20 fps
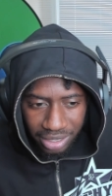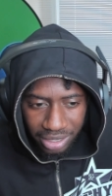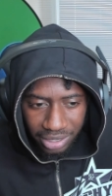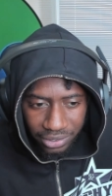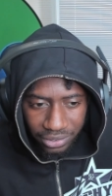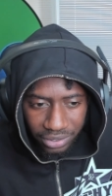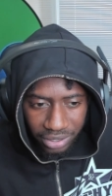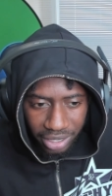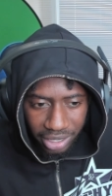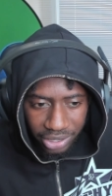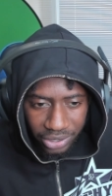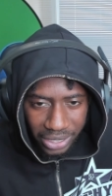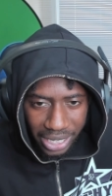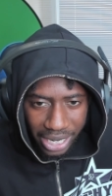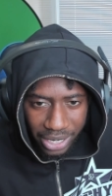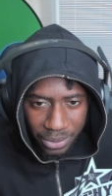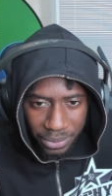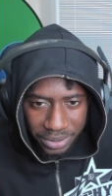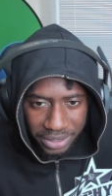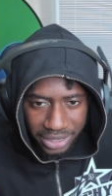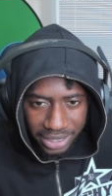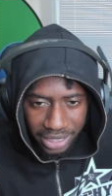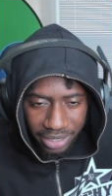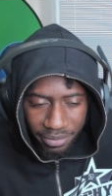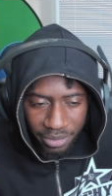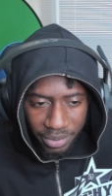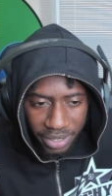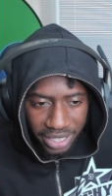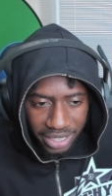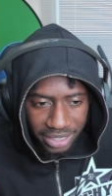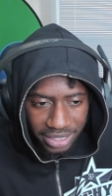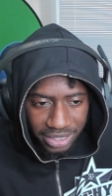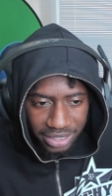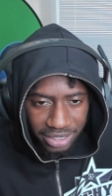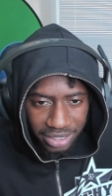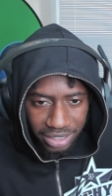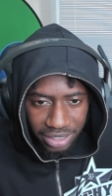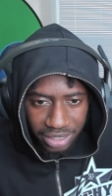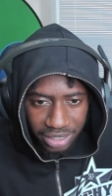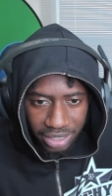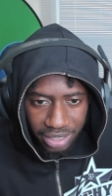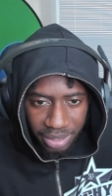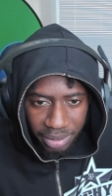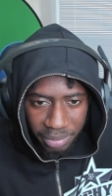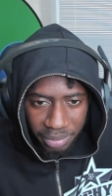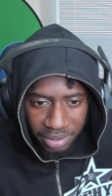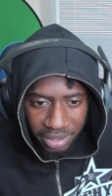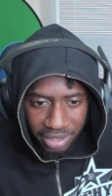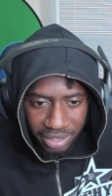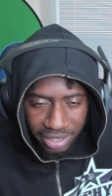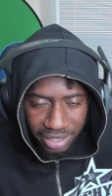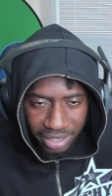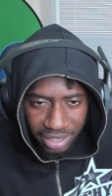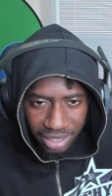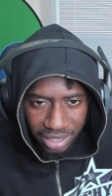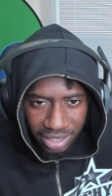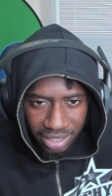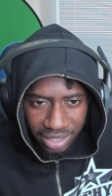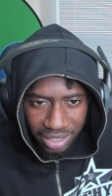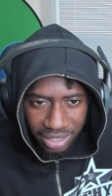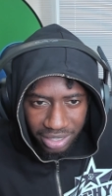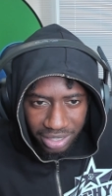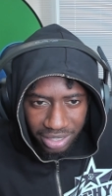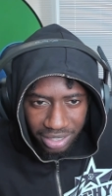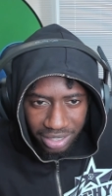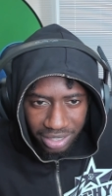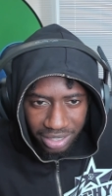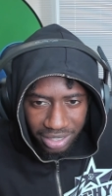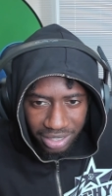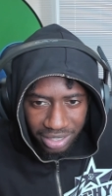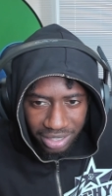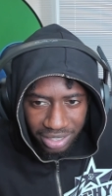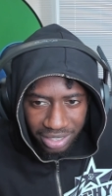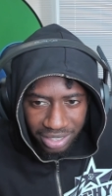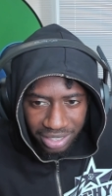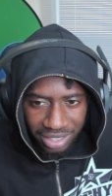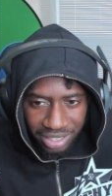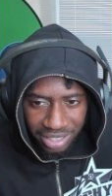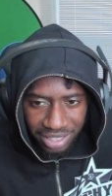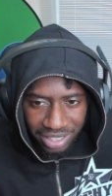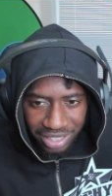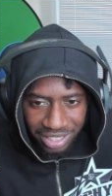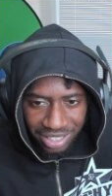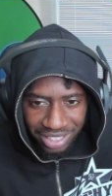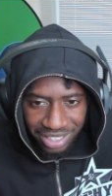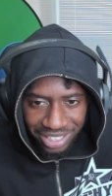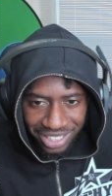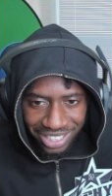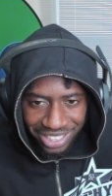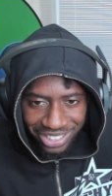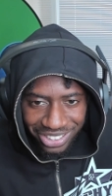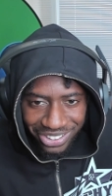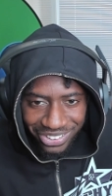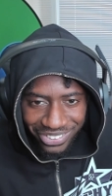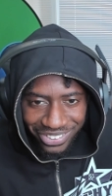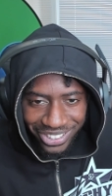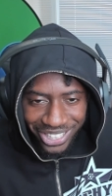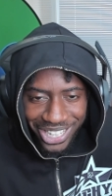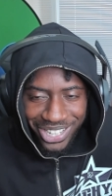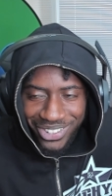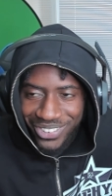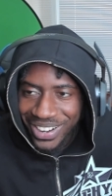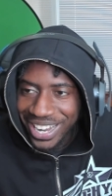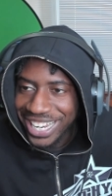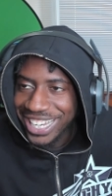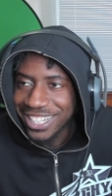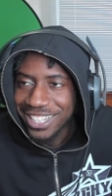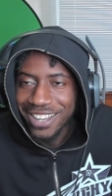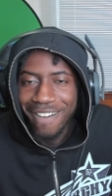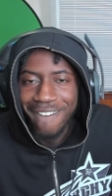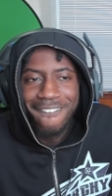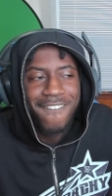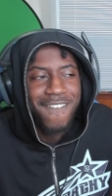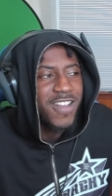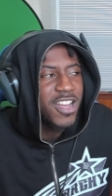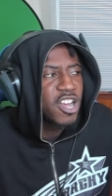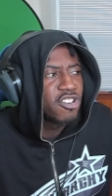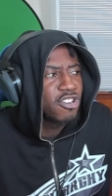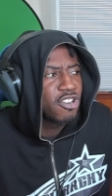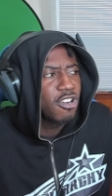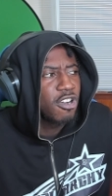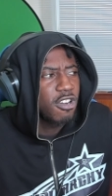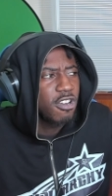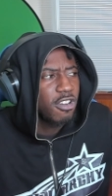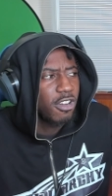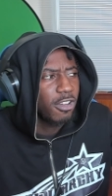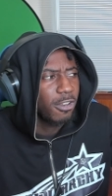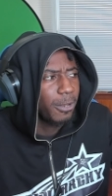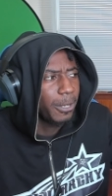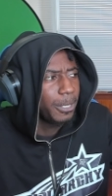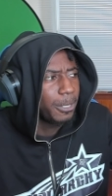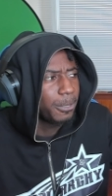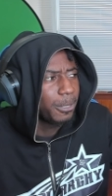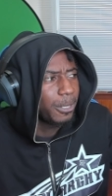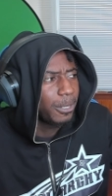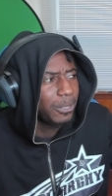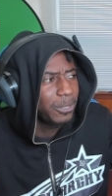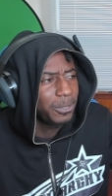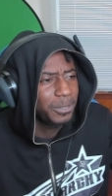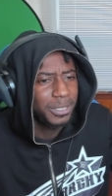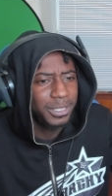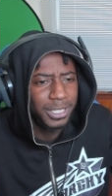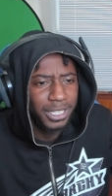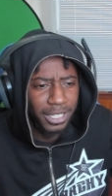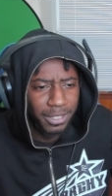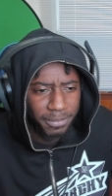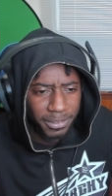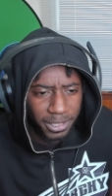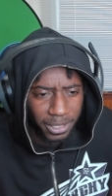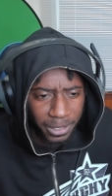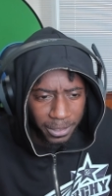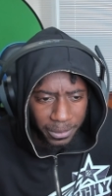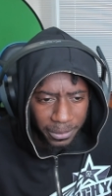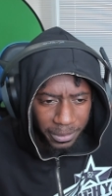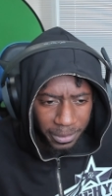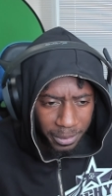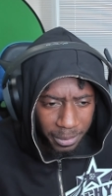look like he don't got no teeth the way he just look at him. Just hell if I wasn't rapping. Okay, brand Why Right, he don't got no teeth though